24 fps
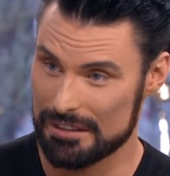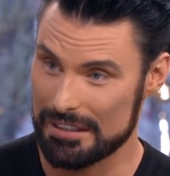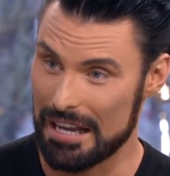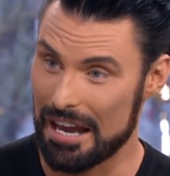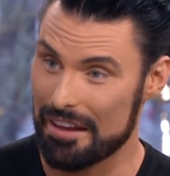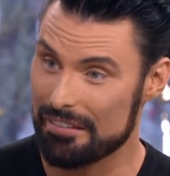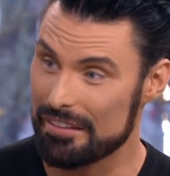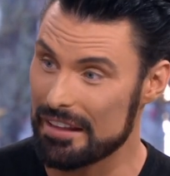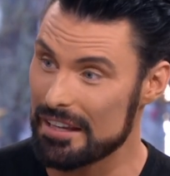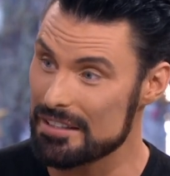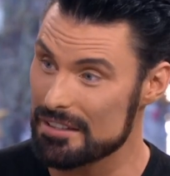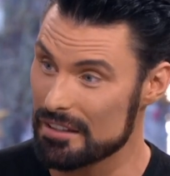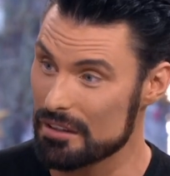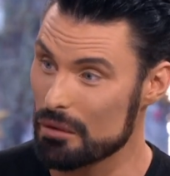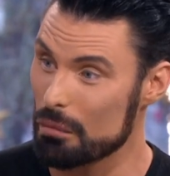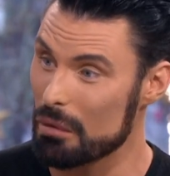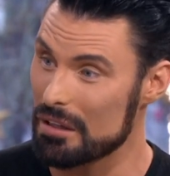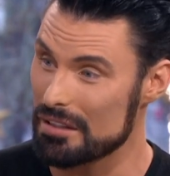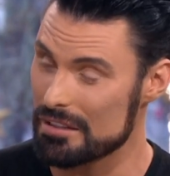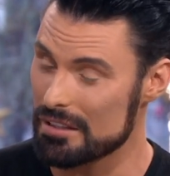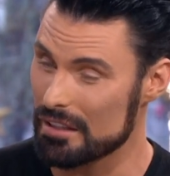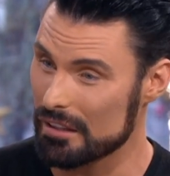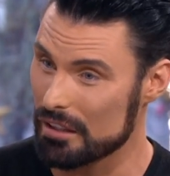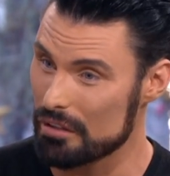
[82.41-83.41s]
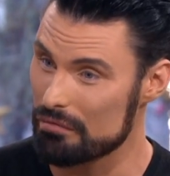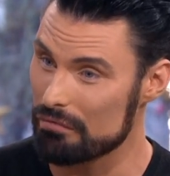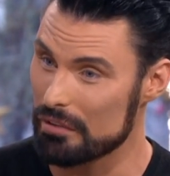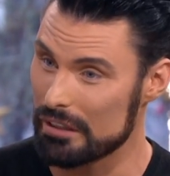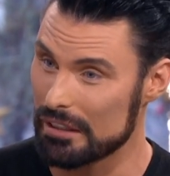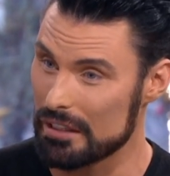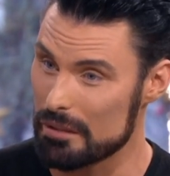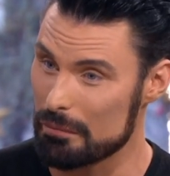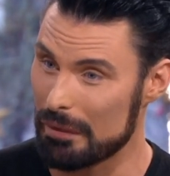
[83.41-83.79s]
Now, these are the ones that can really